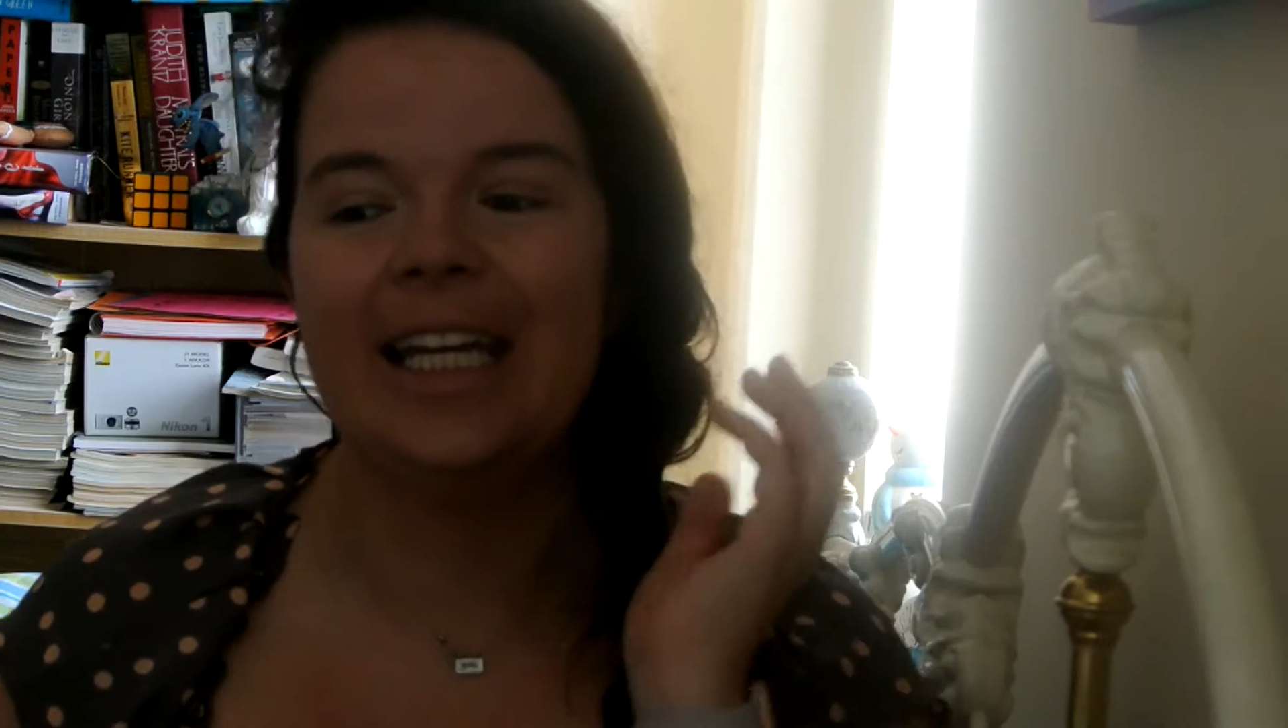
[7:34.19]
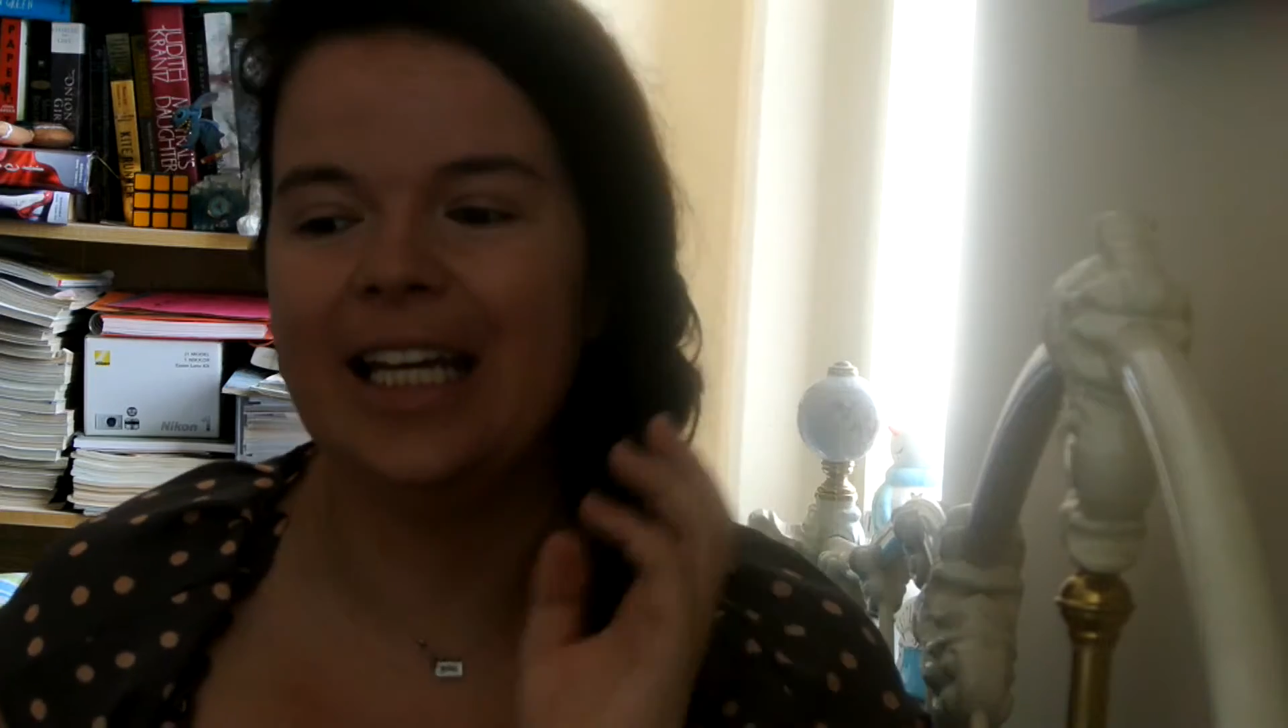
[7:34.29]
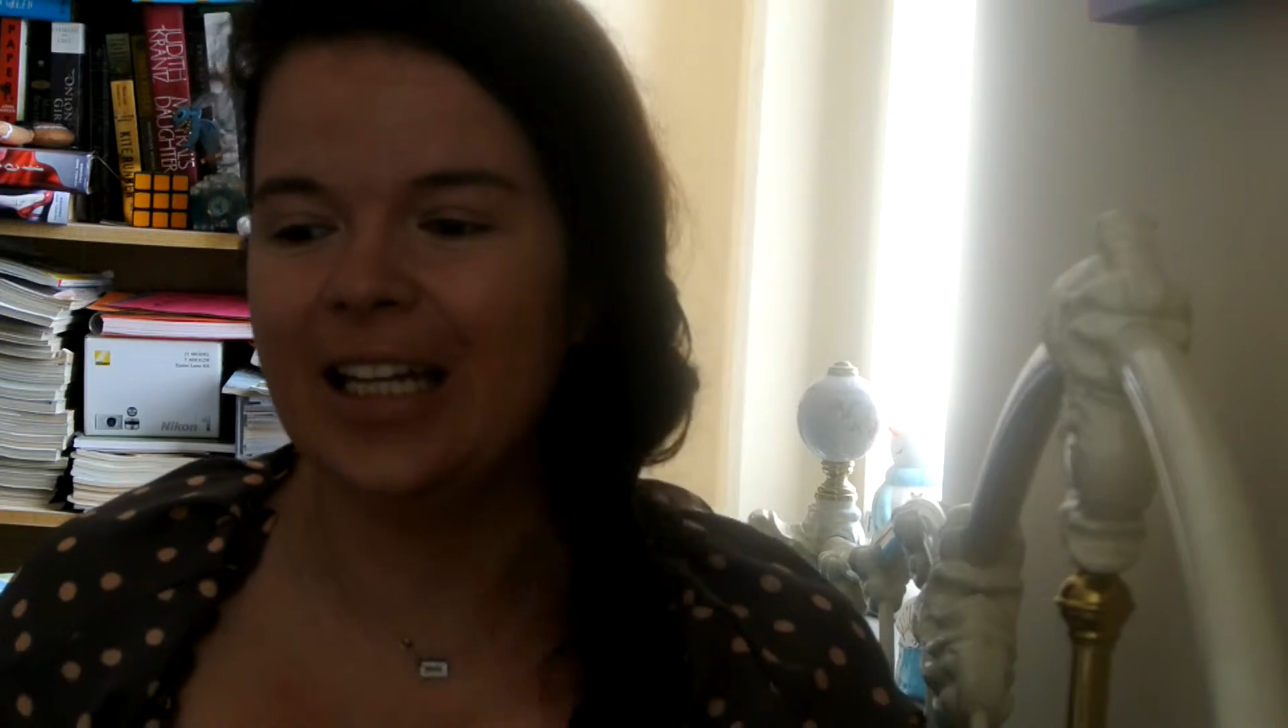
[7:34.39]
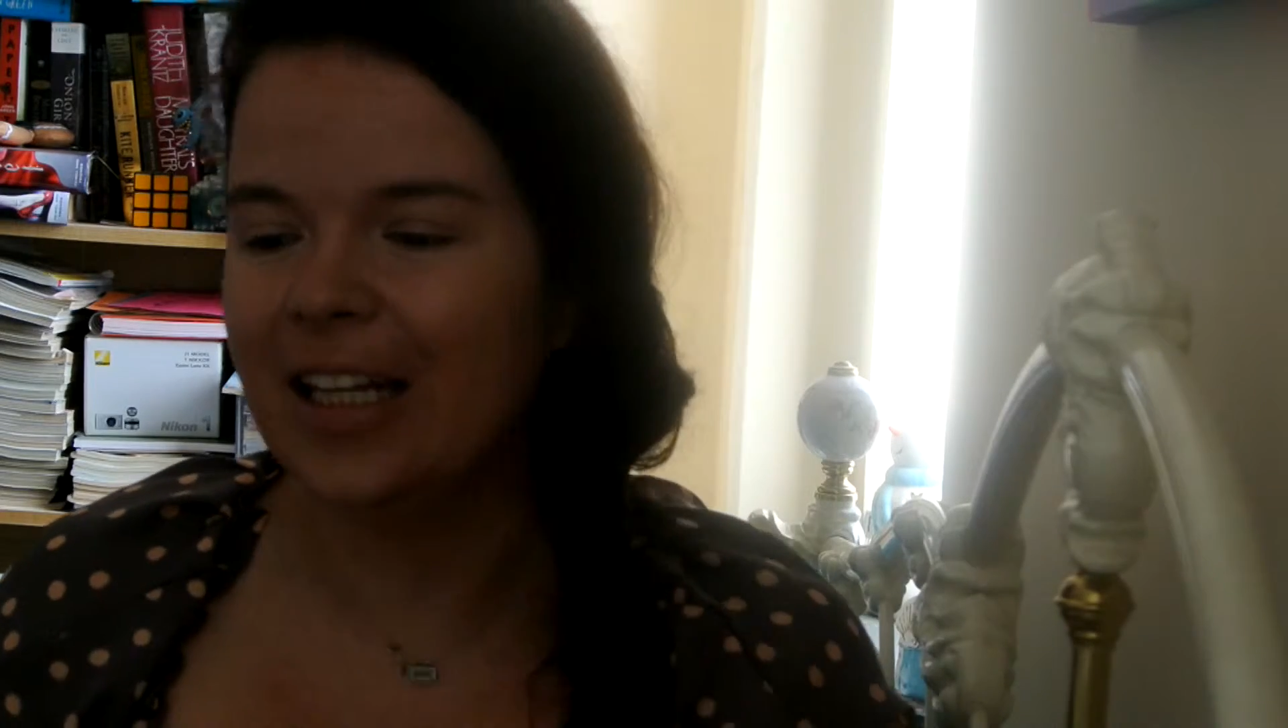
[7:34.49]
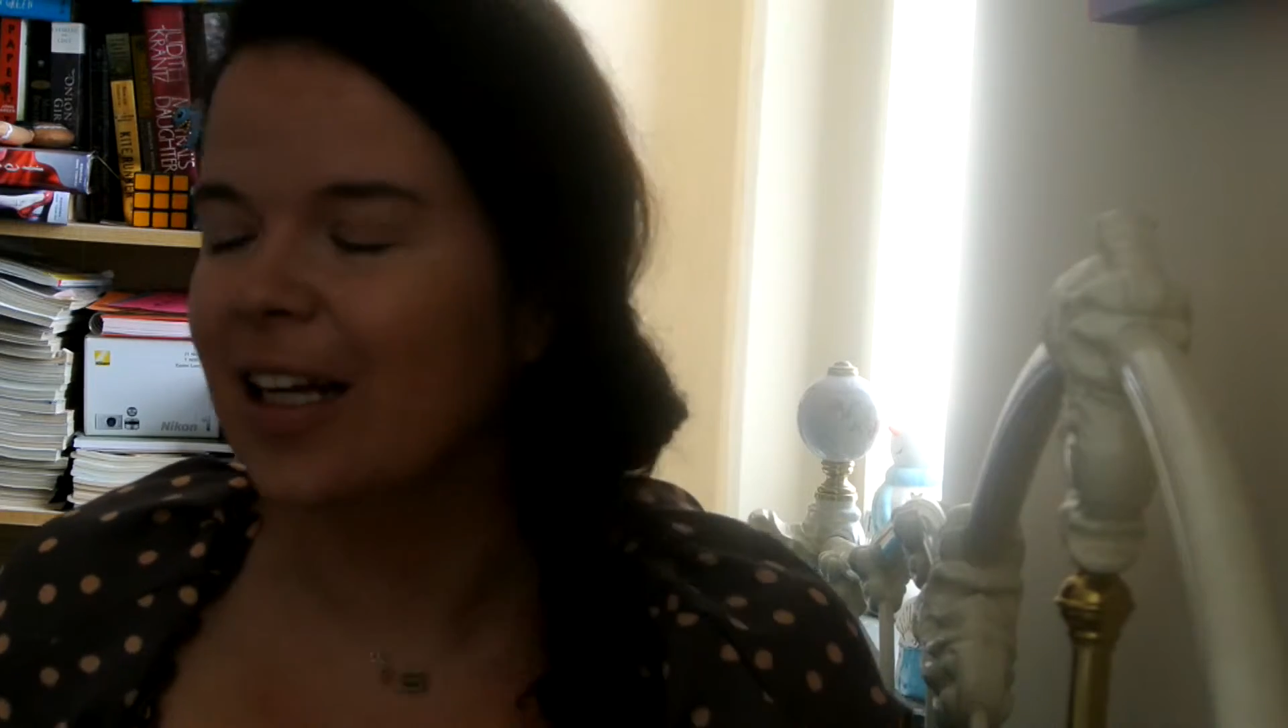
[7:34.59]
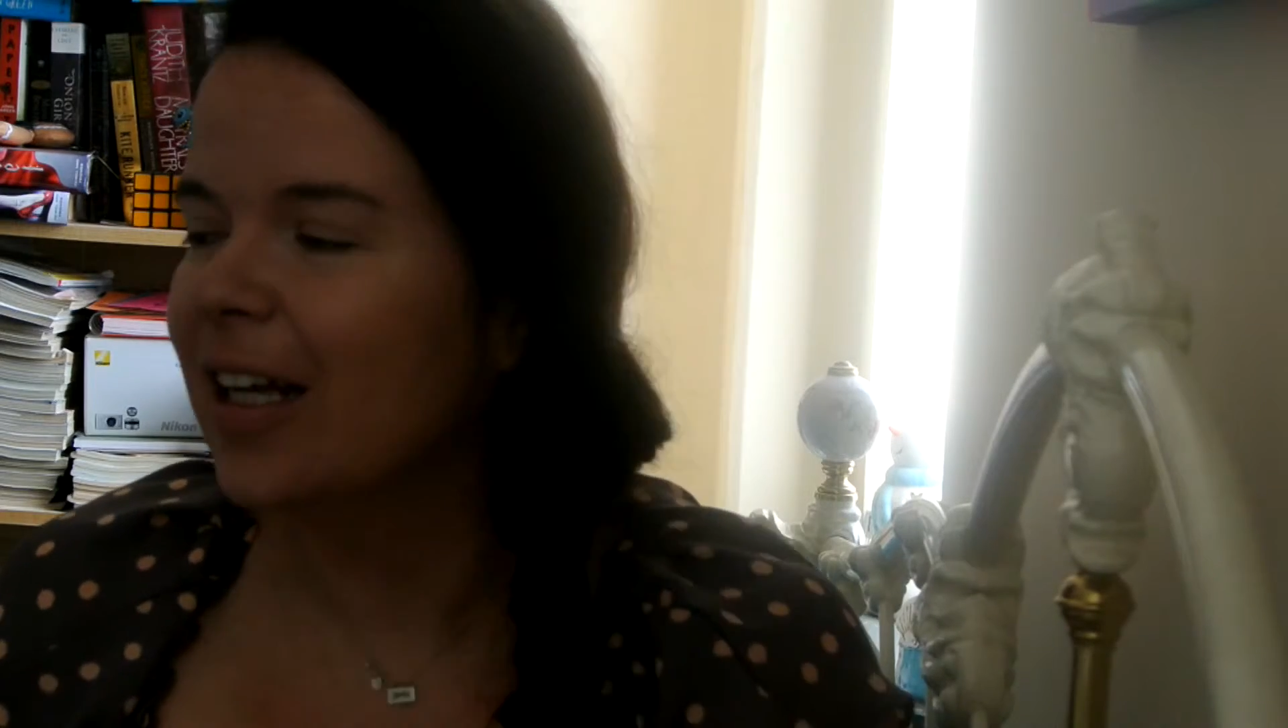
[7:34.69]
in,